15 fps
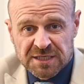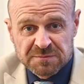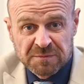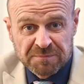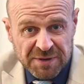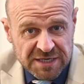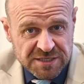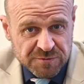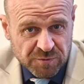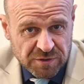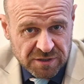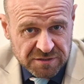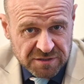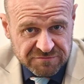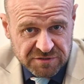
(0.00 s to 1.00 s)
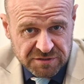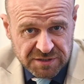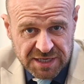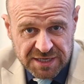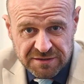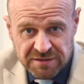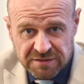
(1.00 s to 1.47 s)
It's my best work that I've done
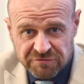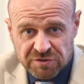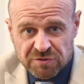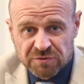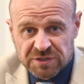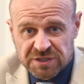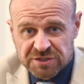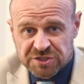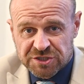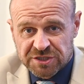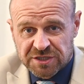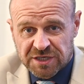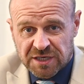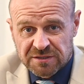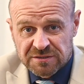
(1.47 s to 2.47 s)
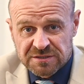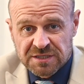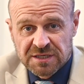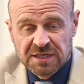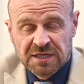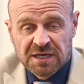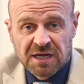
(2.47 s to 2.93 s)
in the recording studios
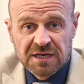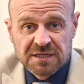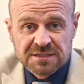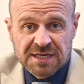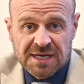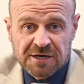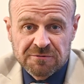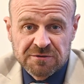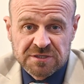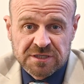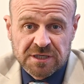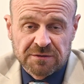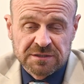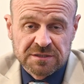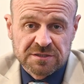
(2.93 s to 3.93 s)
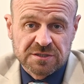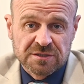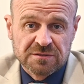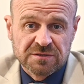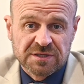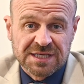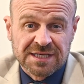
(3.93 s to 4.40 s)
to help you to go
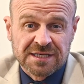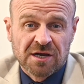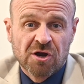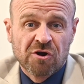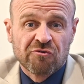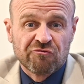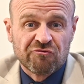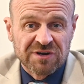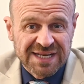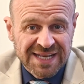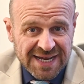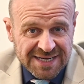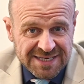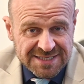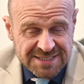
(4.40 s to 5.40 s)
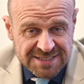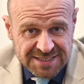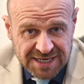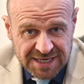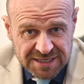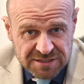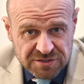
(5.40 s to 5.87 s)
into the relaxed
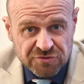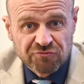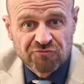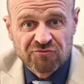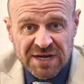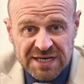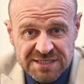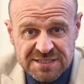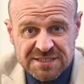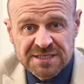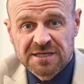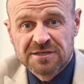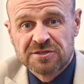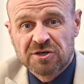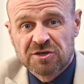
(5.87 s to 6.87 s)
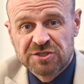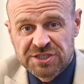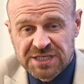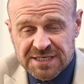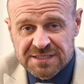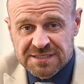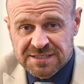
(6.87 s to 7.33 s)
state, the rest and
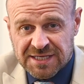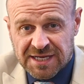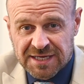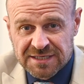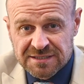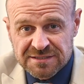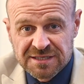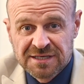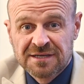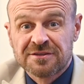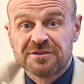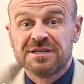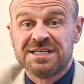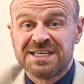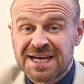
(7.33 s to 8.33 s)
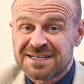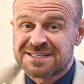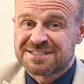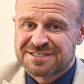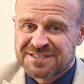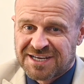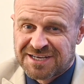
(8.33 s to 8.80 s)
digest state, the yes
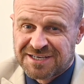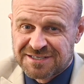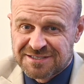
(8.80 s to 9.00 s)
state